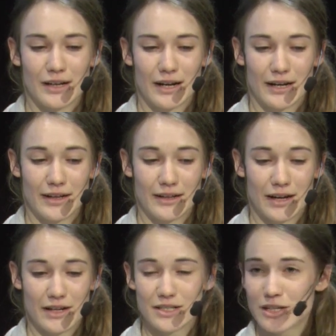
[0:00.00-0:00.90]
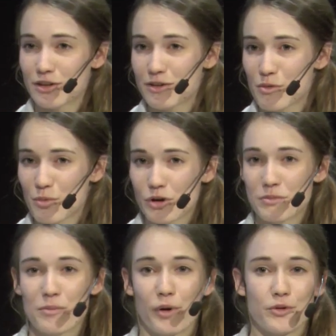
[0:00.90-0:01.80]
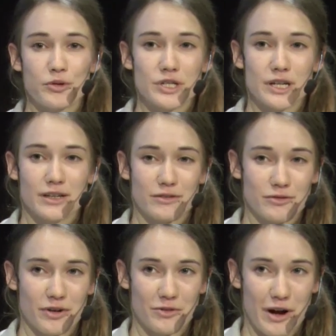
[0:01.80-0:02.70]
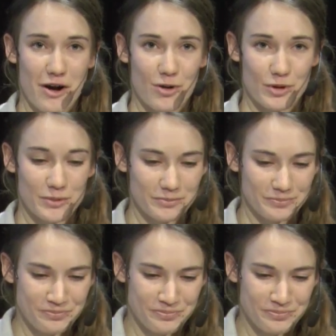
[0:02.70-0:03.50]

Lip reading: And I still live aboard my boat in Whangarei Harbour.